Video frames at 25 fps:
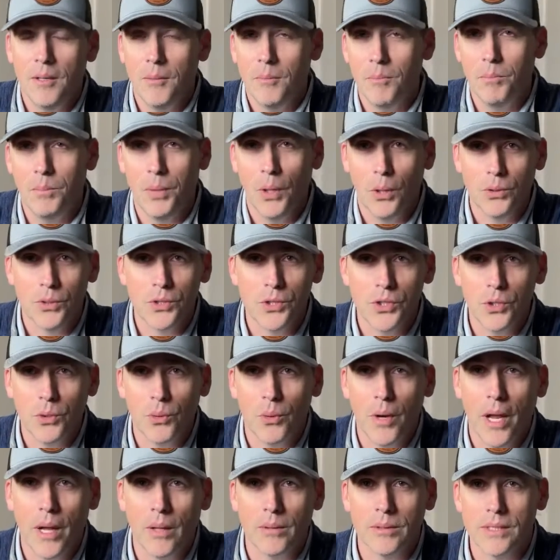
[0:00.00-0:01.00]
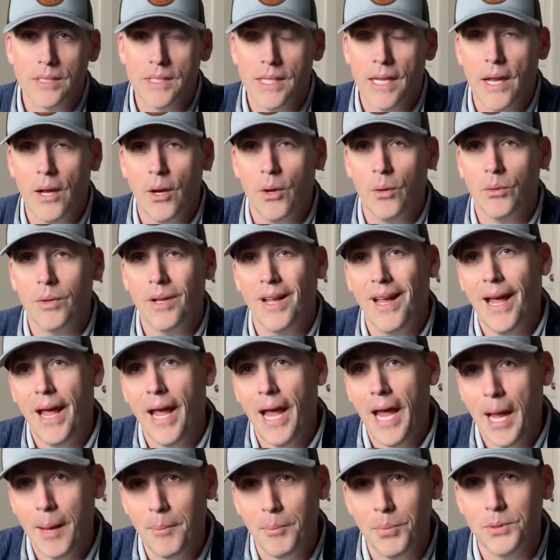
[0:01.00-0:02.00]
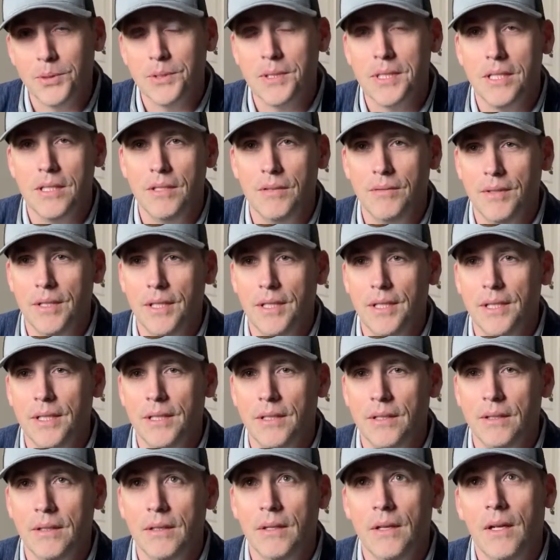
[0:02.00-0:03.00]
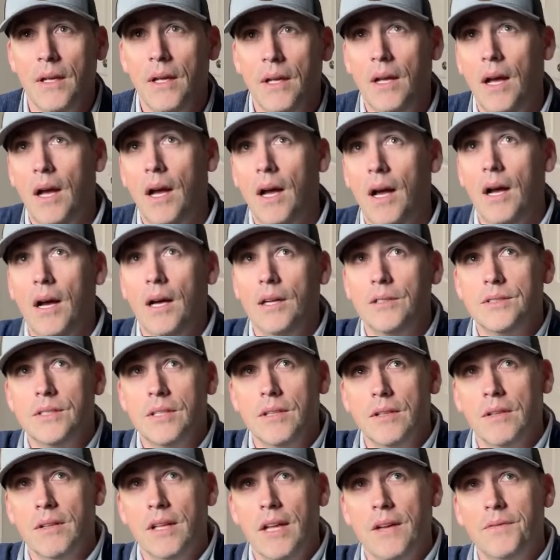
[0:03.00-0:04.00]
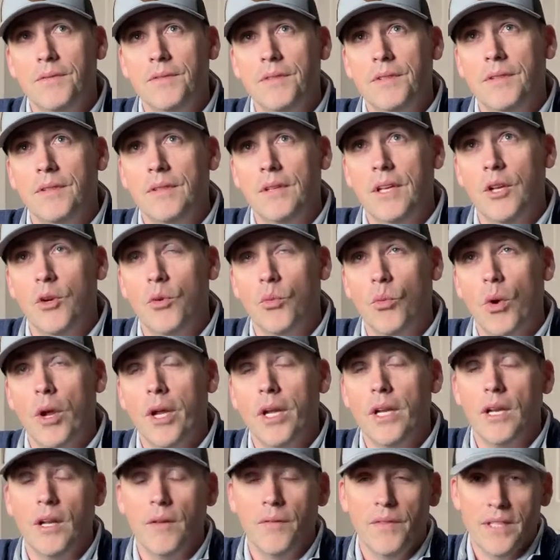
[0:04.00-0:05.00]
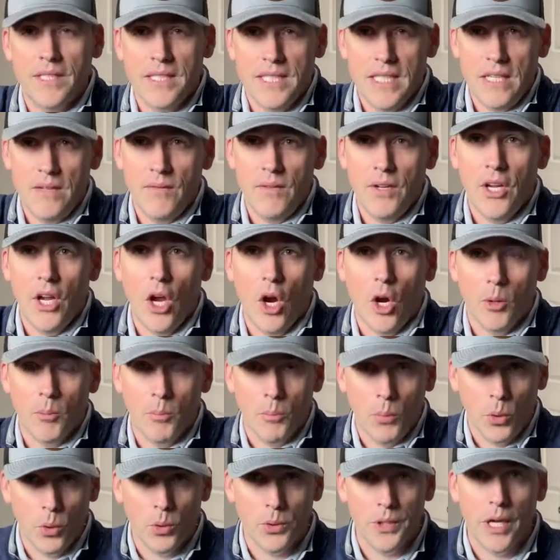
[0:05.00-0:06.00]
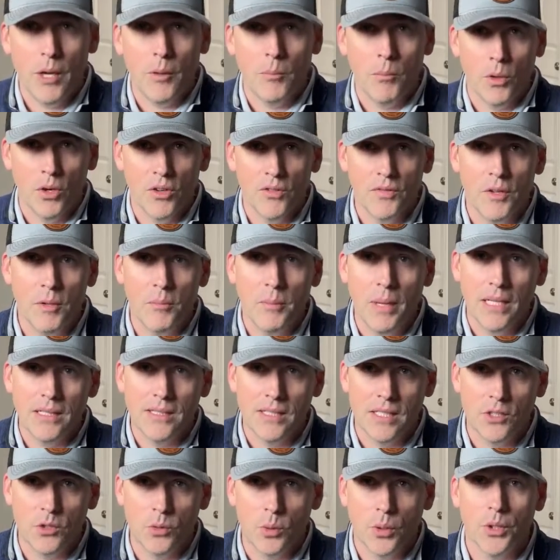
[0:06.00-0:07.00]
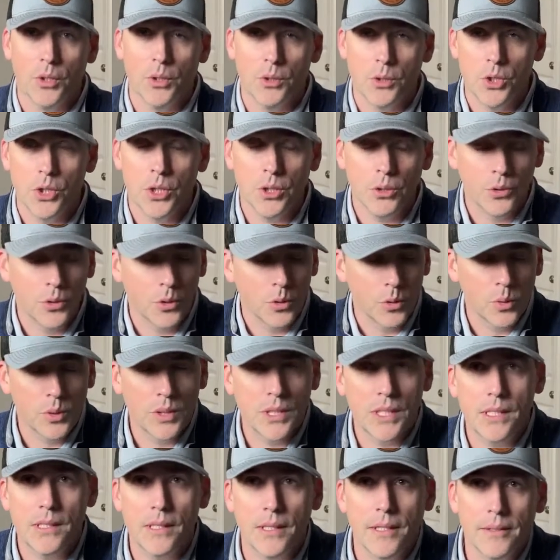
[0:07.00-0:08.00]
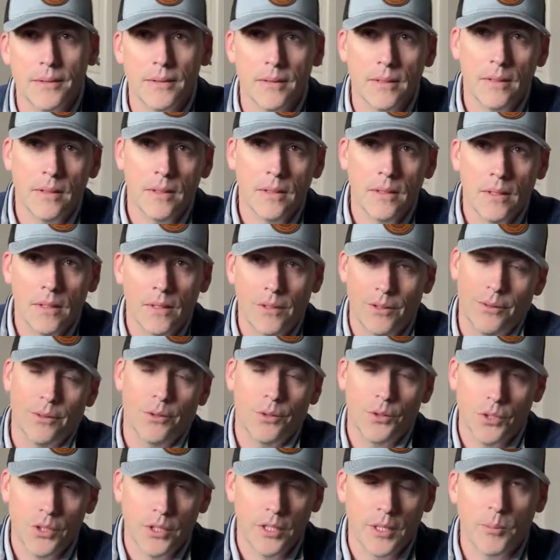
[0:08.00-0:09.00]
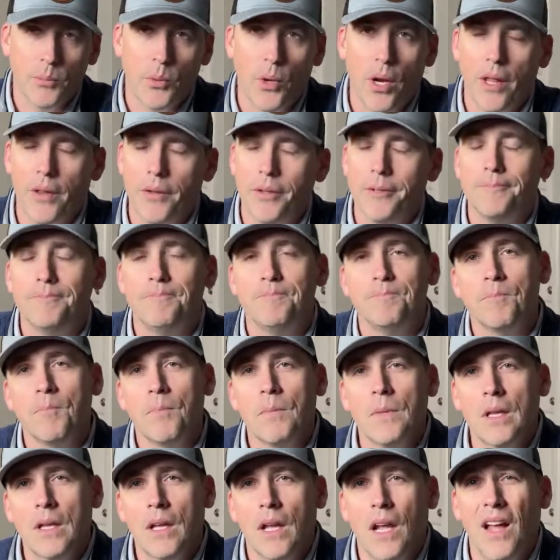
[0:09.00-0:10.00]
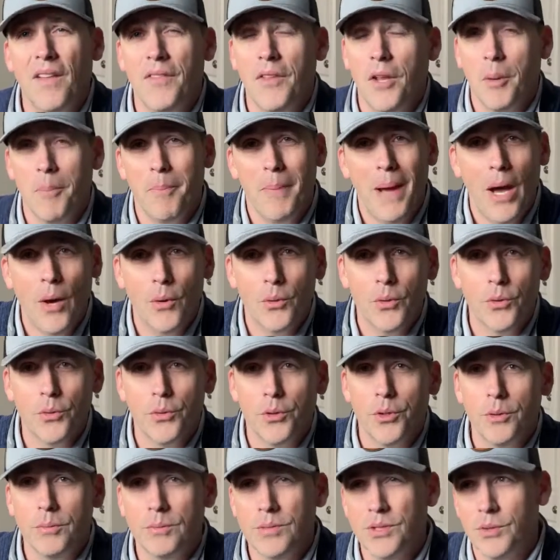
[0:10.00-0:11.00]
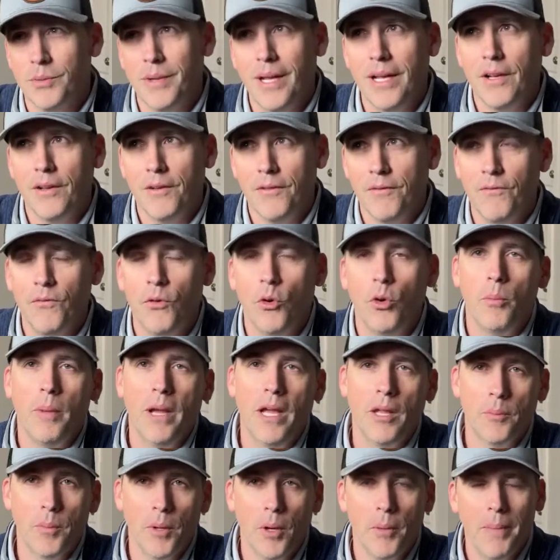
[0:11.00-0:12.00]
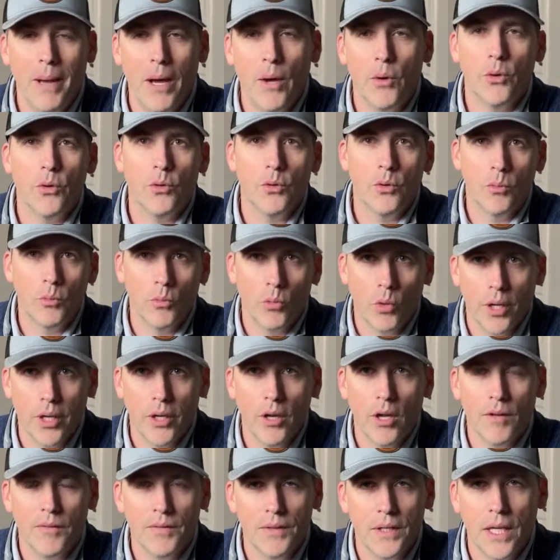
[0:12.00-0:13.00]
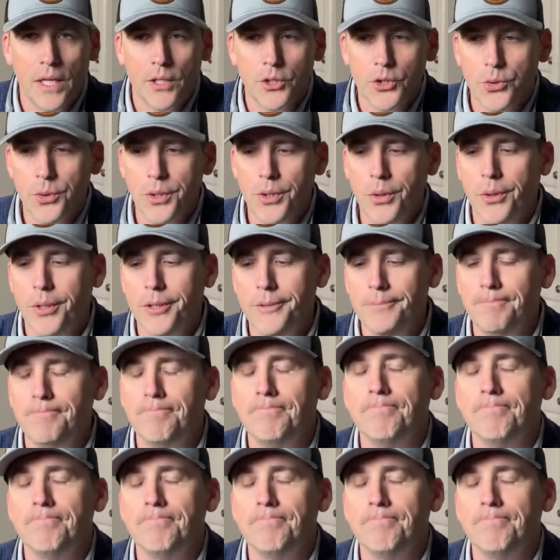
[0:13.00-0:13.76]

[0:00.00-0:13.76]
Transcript: Bose surround sound, Apple TV. To the left and right of the TV are pull-down Murphy beds. That's where your children would sit, or sleep rather. And then a powder room, so not a full bath, but a powder room right off the entry door.